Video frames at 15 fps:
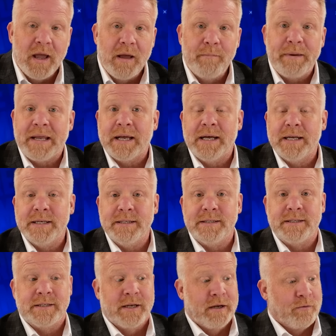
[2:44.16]

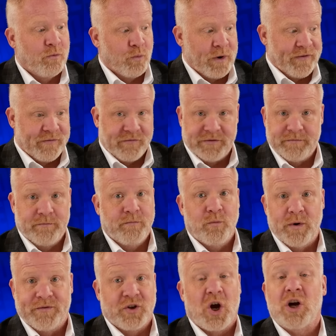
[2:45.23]
because we've
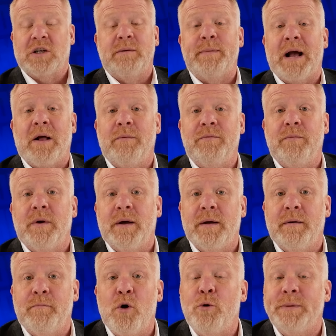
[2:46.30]
we've talked about
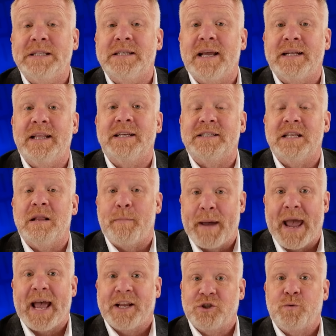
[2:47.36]
uh, moments like this in the
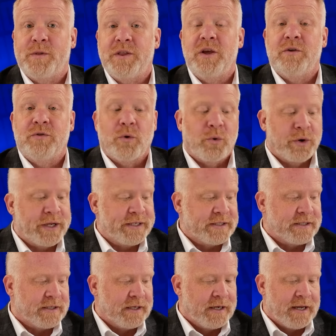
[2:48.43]
past with the
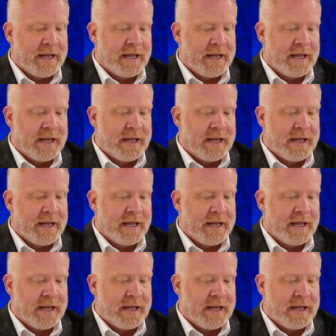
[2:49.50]
authorities.